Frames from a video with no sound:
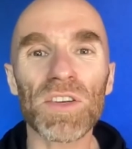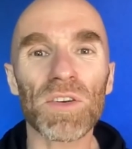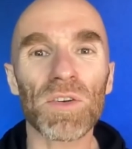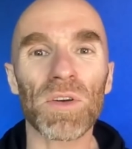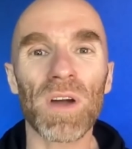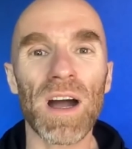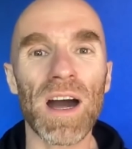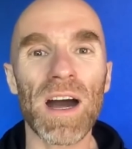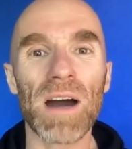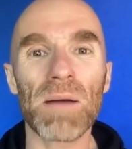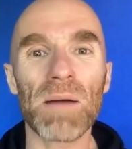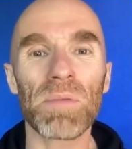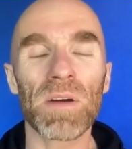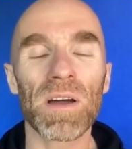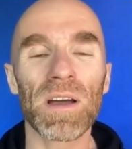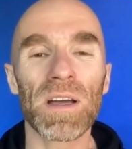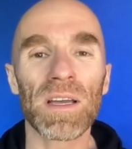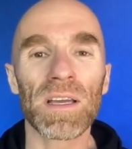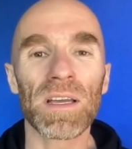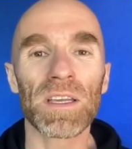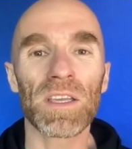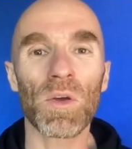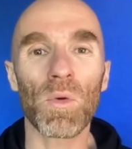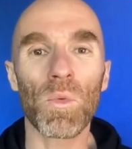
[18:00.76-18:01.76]
her up?
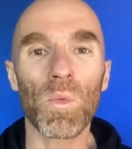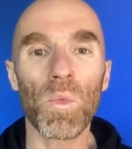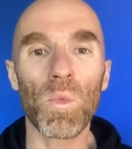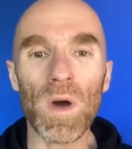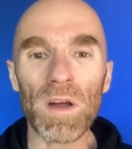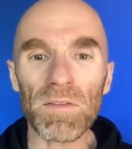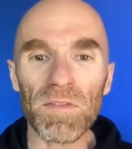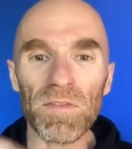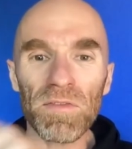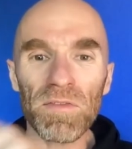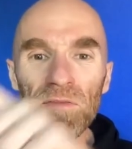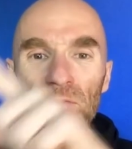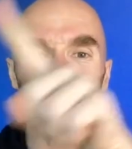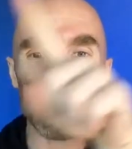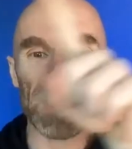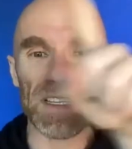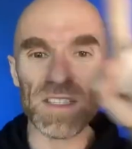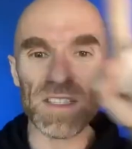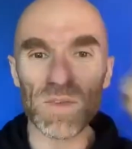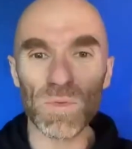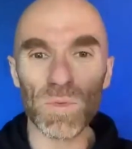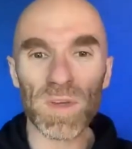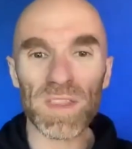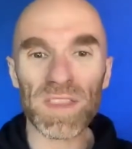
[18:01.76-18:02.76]
What
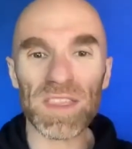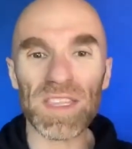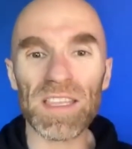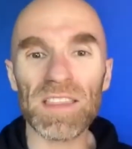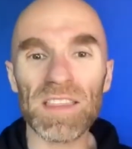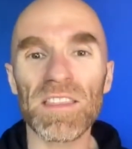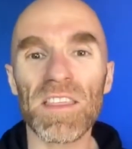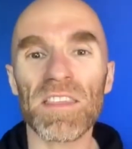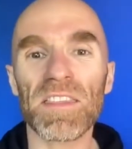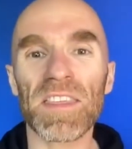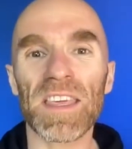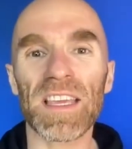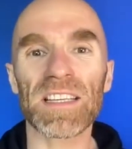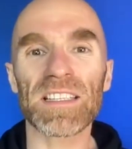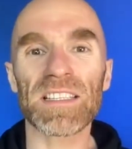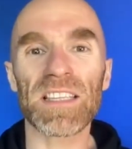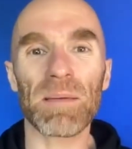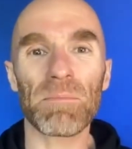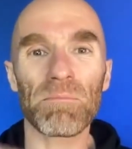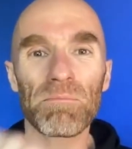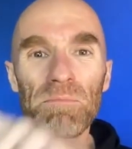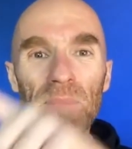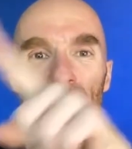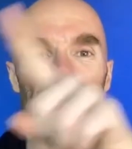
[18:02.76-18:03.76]
fits within the things
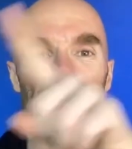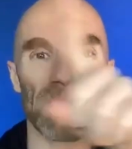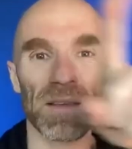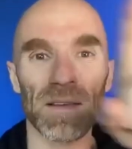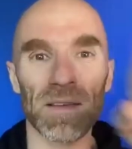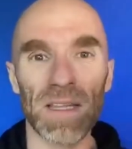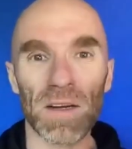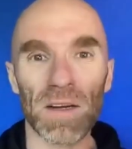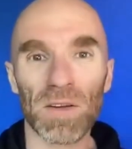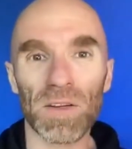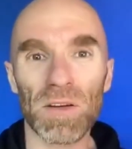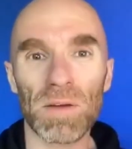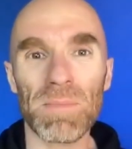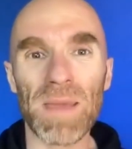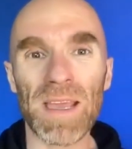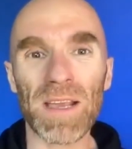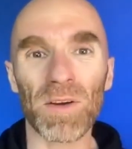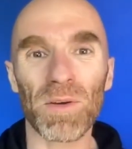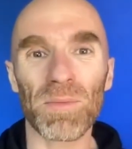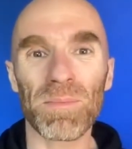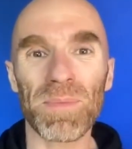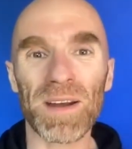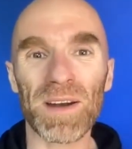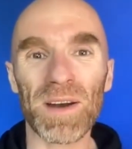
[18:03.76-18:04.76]
that are going to make her
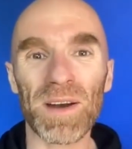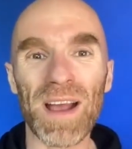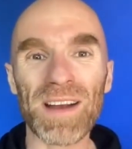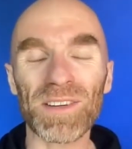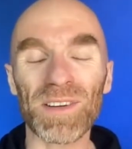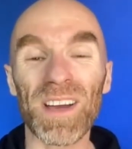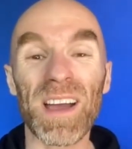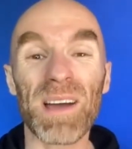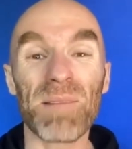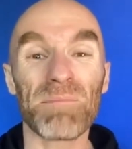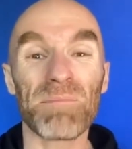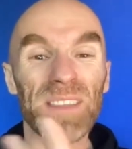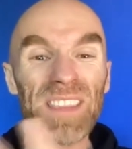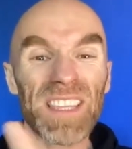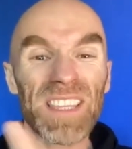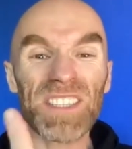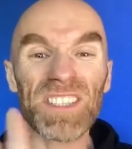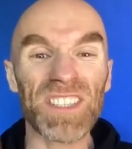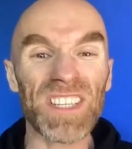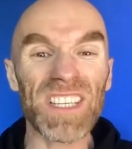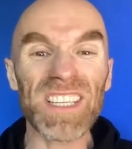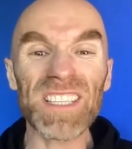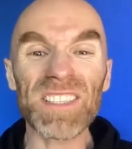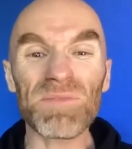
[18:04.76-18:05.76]
a better actor, but that
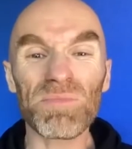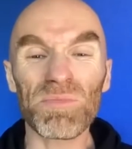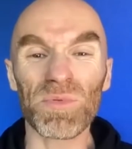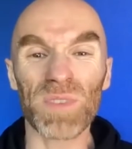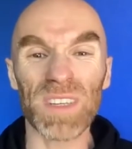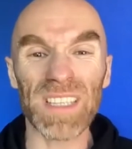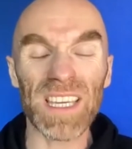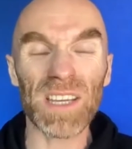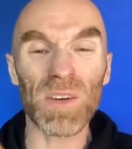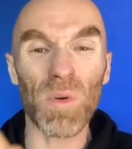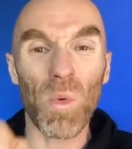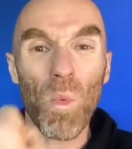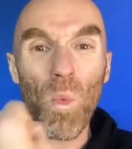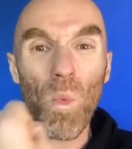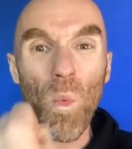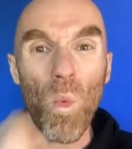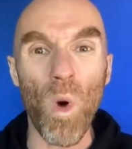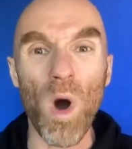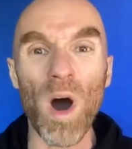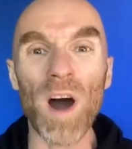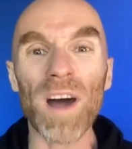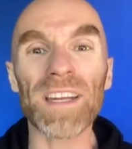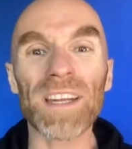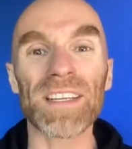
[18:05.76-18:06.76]
she's really going to
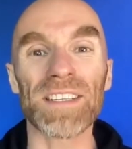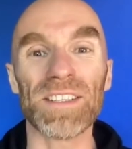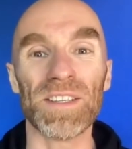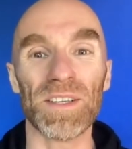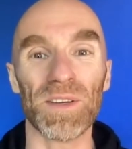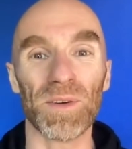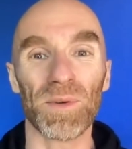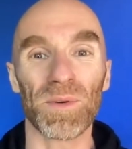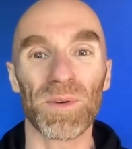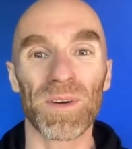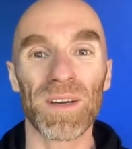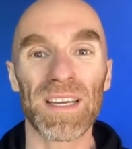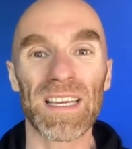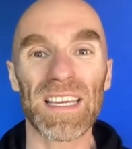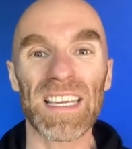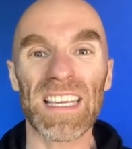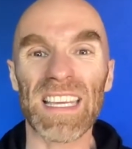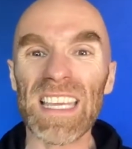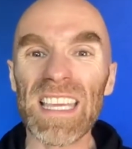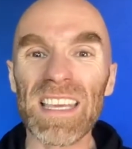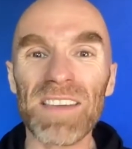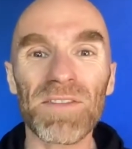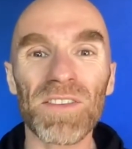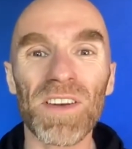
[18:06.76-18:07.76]
want to do,
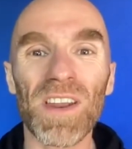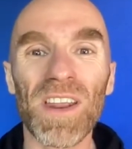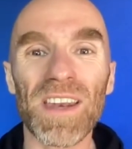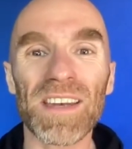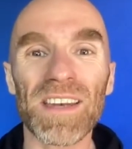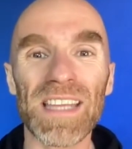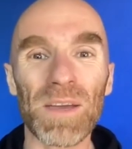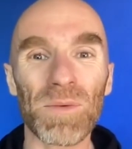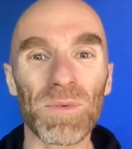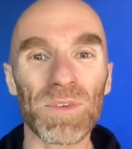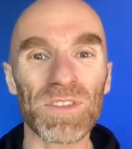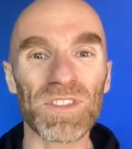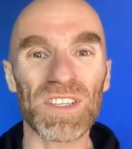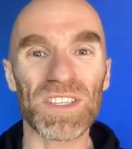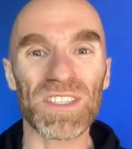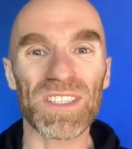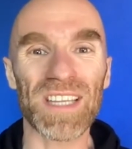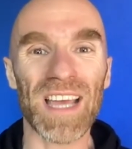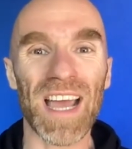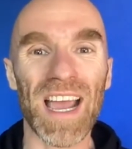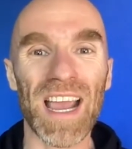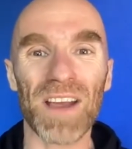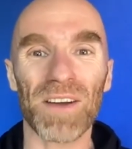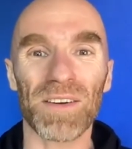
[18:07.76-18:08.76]
even on a day when she's
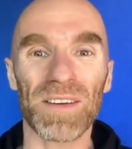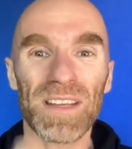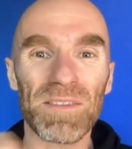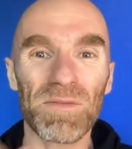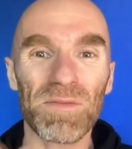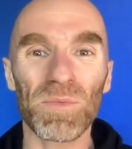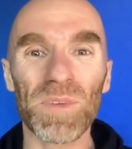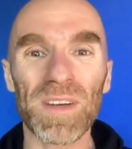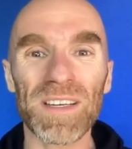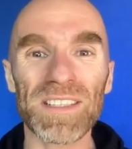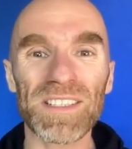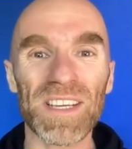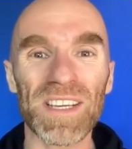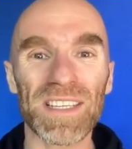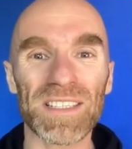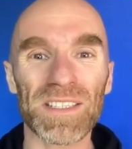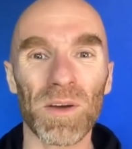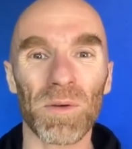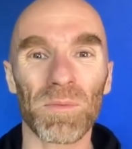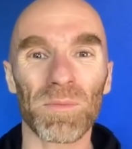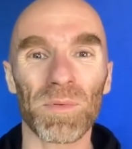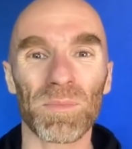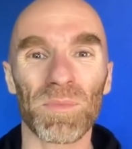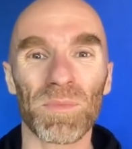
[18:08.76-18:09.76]
tired, even when she gets
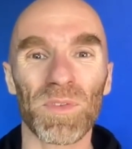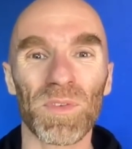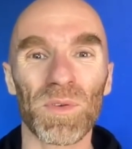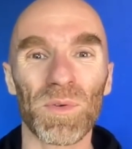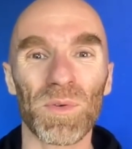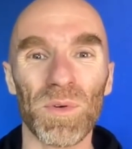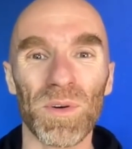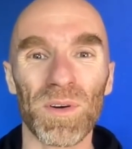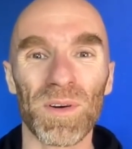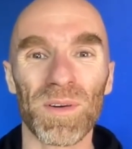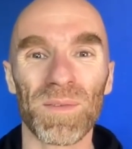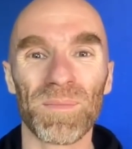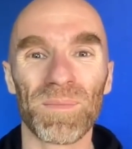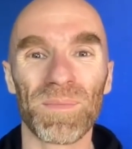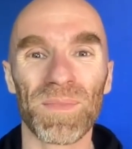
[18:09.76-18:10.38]
home from school.